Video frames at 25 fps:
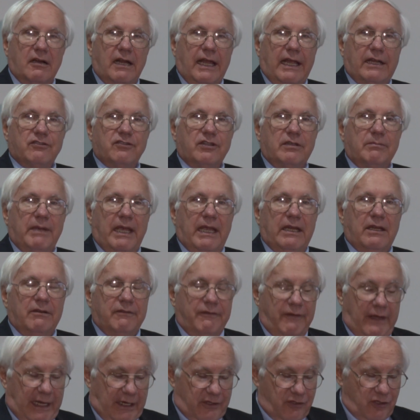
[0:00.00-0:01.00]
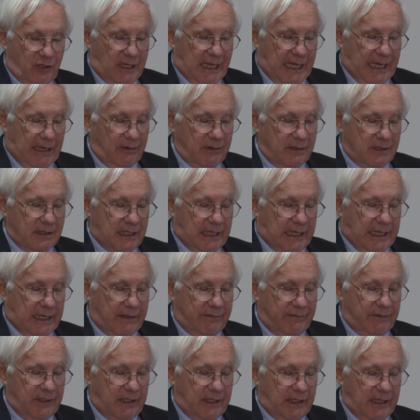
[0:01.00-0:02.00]
are actually manufactured outside
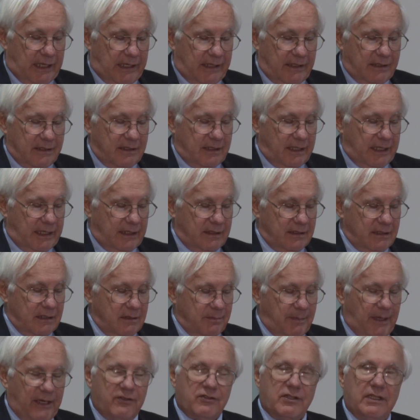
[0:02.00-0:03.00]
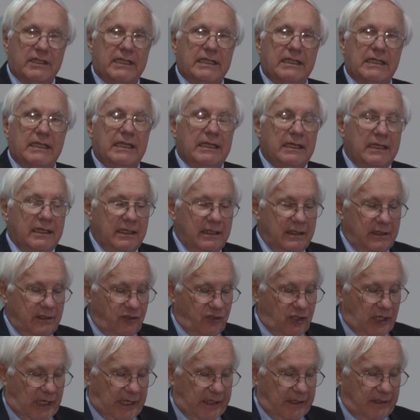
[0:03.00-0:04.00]
of the United States, especially in India and
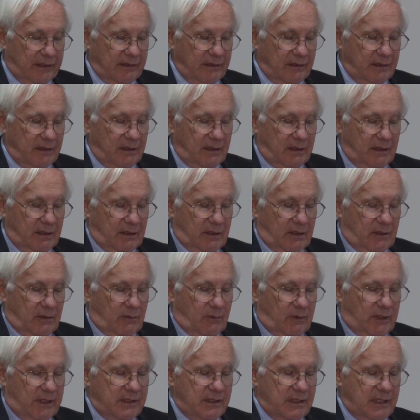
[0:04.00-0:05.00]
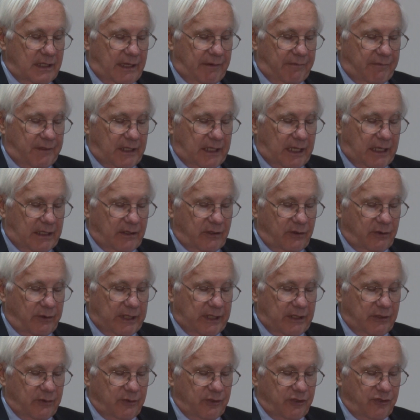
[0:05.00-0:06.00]
China. What is the FDA
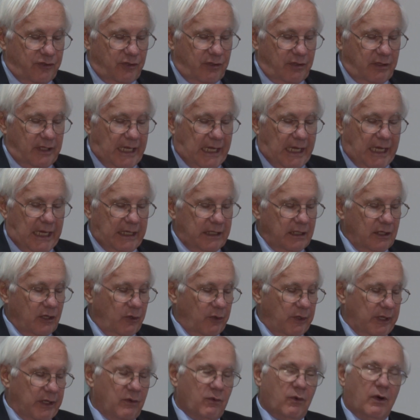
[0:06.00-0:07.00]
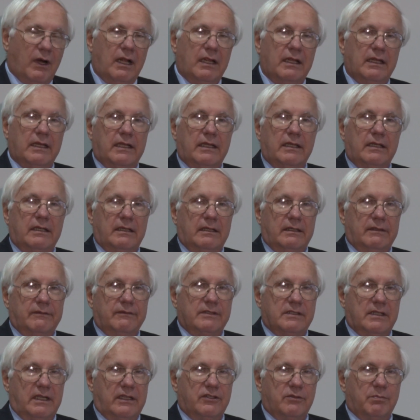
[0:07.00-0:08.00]
doing to assure the ongoing quality of
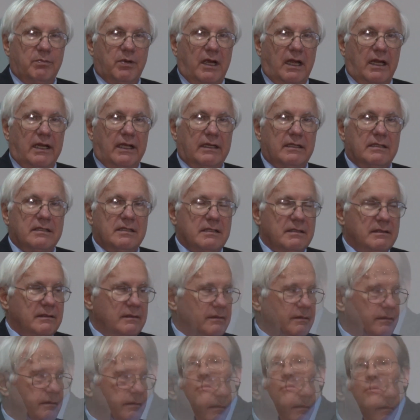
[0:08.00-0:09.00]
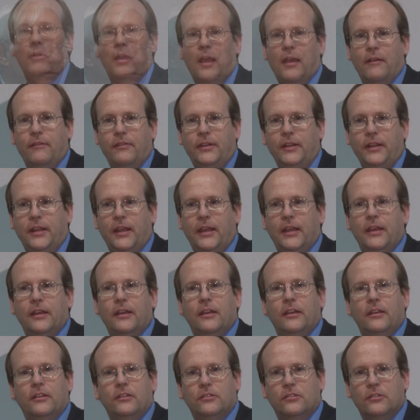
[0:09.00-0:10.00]
such products?
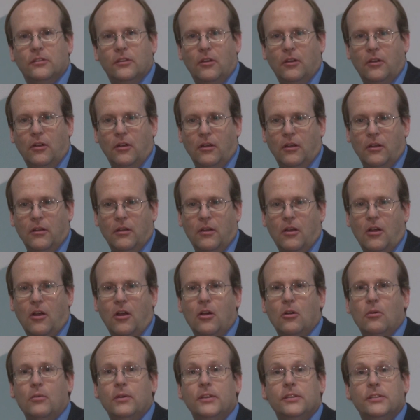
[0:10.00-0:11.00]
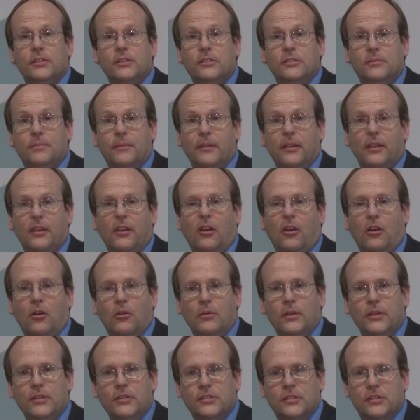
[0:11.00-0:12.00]
FDA is always
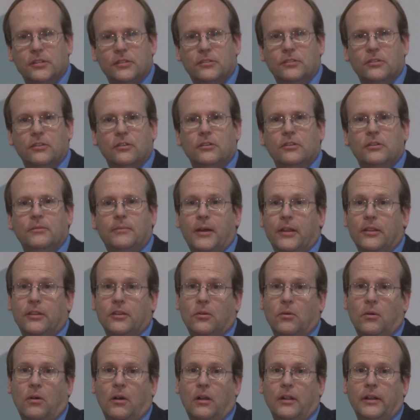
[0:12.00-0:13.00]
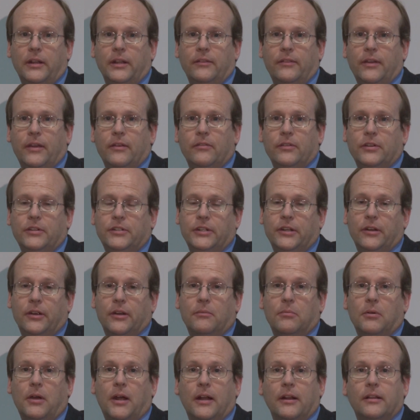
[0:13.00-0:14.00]
always concerned about the quality of every
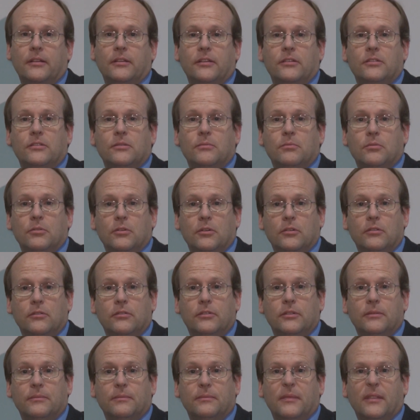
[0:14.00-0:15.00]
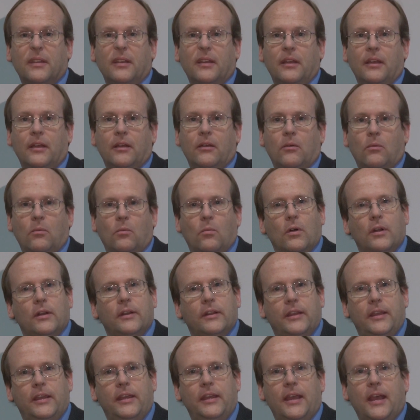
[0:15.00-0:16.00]
generic product that's approved
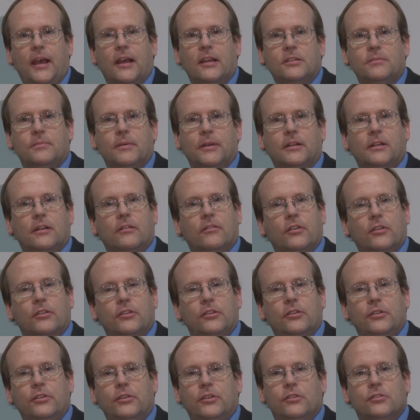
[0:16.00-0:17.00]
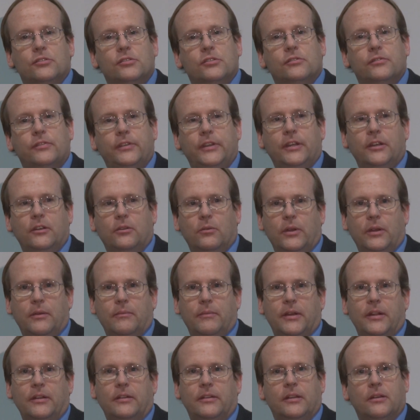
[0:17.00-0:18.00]
one key aspect of our new user fee
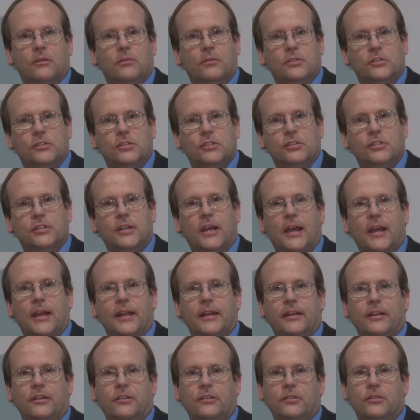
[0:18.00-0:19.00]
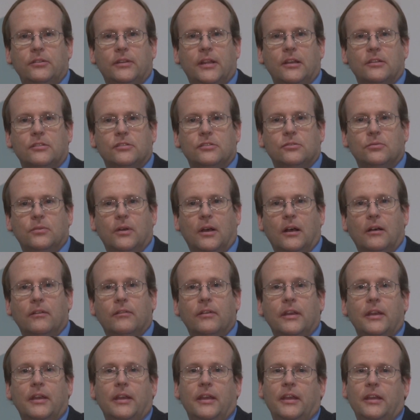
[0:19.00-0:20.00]
agreement that was just signed in
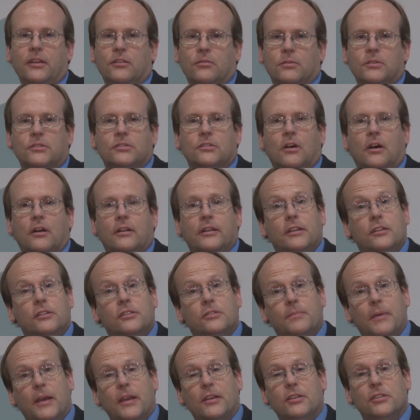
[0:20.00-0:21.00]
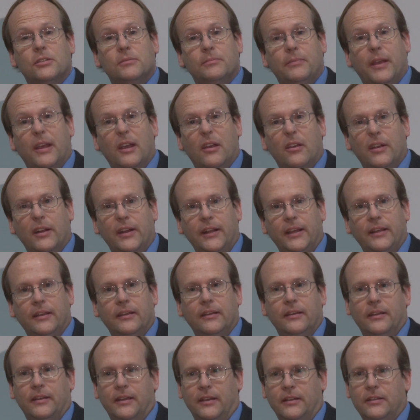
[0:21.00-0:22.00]
2012 is what's called inspection parity.
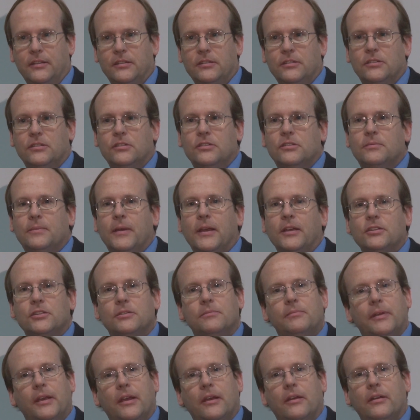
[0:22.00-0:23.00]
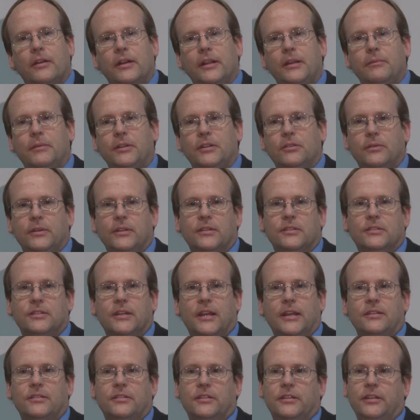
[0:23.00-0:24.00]
And this is inspection parity between
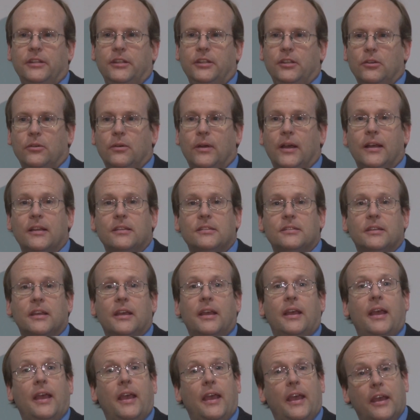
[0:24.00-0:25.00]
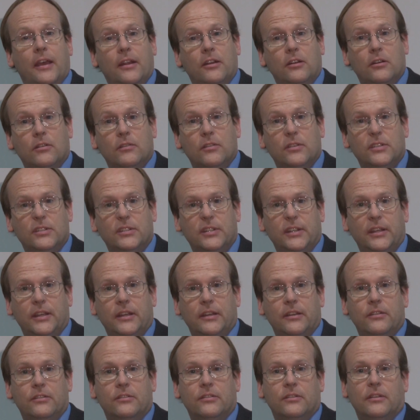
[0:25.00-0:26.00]
sites in the US and
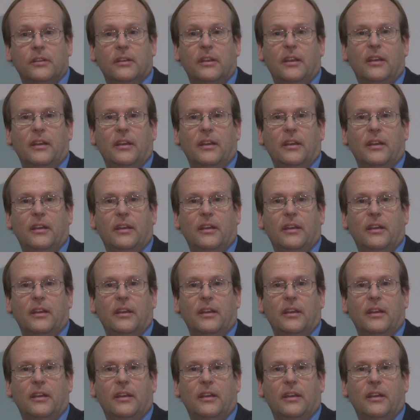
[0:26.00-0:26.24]
overseas.